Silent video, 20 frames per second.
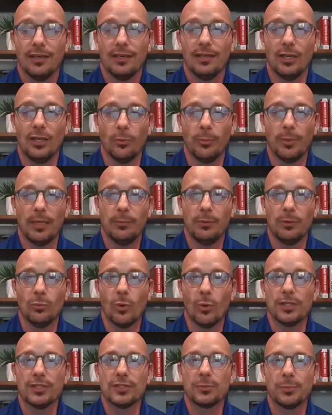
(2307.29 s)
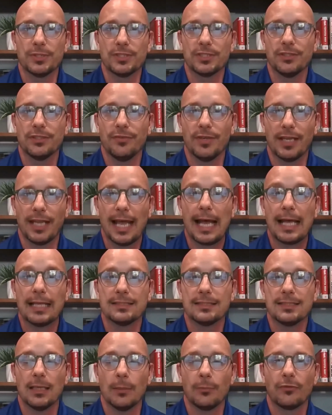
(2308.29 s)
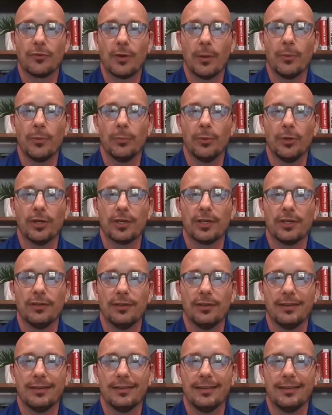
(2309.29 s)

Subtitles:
you know, maybe one specific concept from the book. And